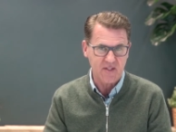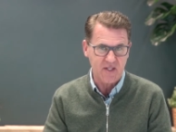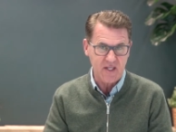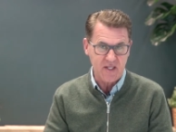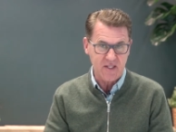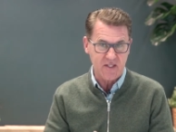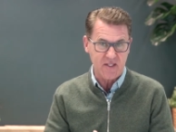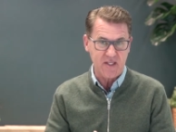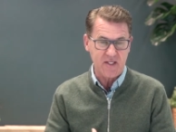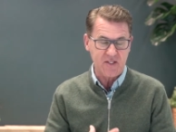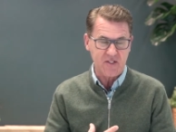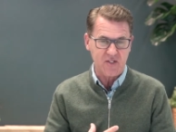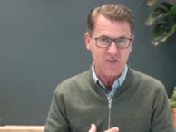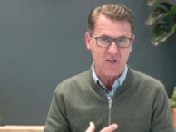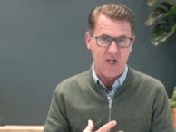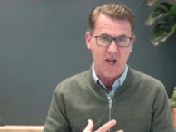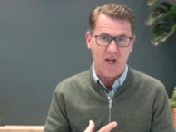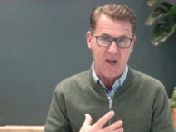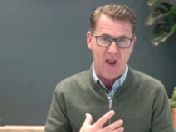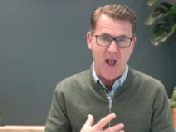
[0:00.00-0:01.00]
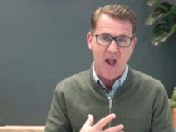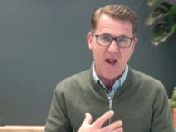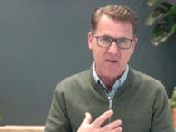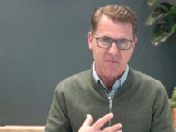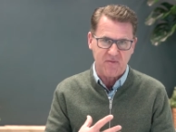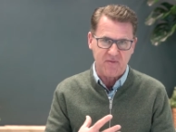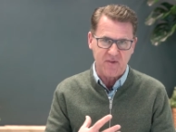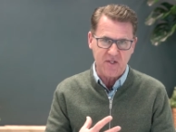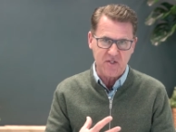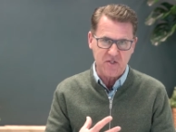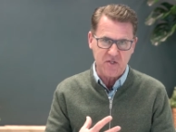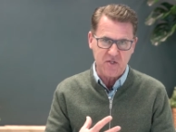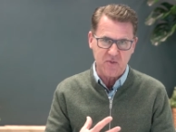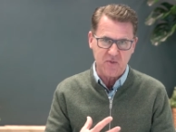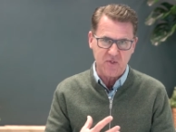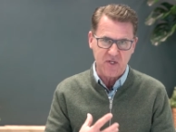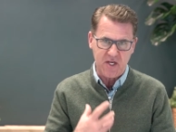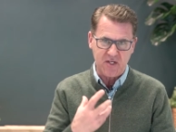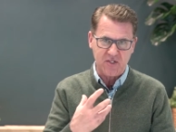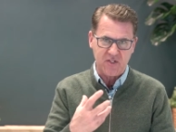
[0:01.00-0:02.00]
it is alive in
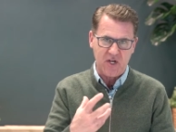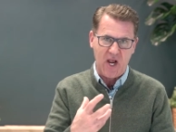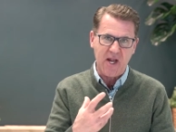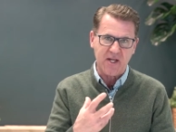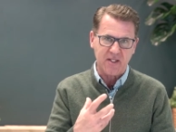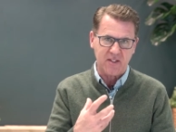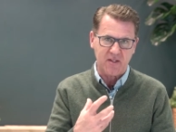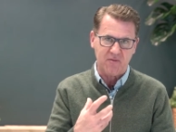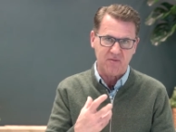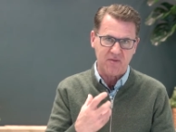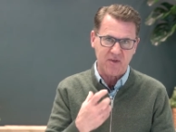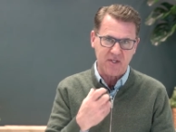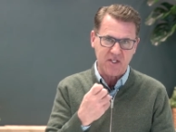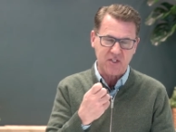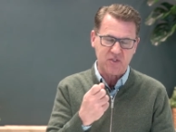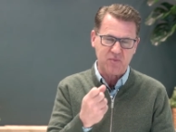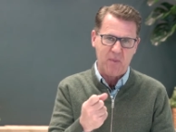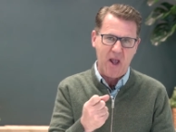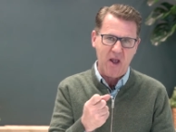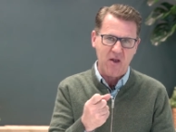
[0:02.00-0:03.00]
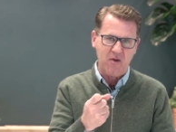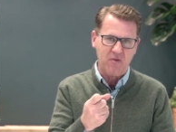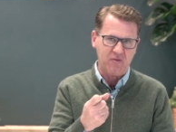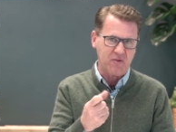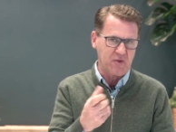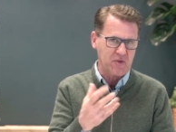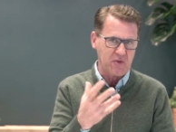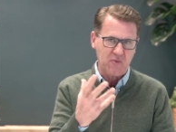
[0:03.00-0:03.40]
you, it is active, it is powerful.